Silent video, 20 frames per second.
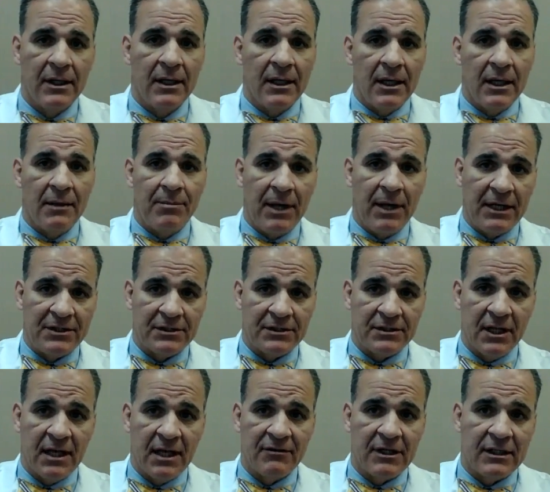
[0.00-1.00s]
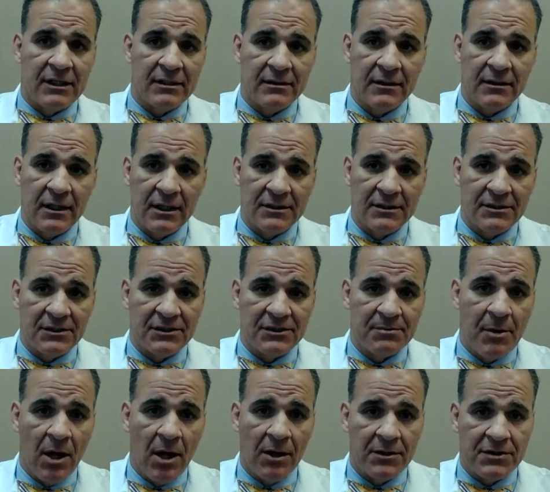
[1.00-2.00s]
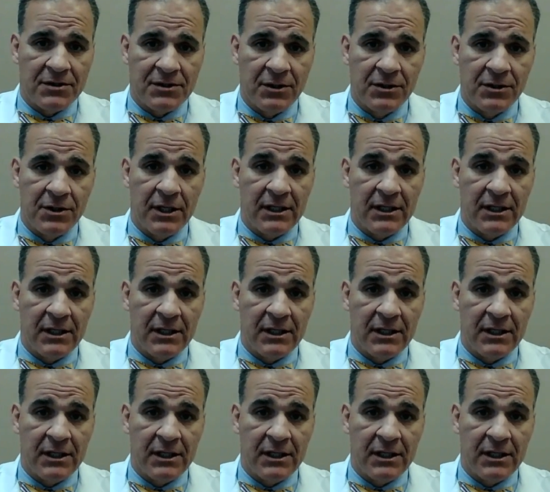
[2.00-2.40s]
The patients love it. It's a smaller surgery.